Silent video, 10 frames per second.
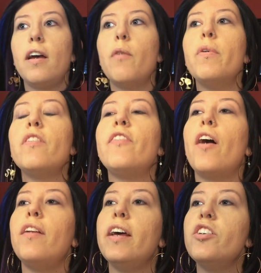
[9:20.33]
And with
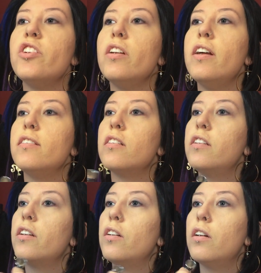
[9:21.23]
foundation, it's a
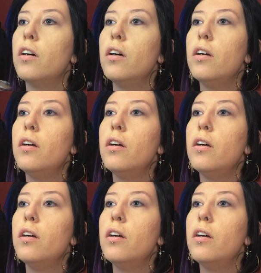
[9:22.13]
little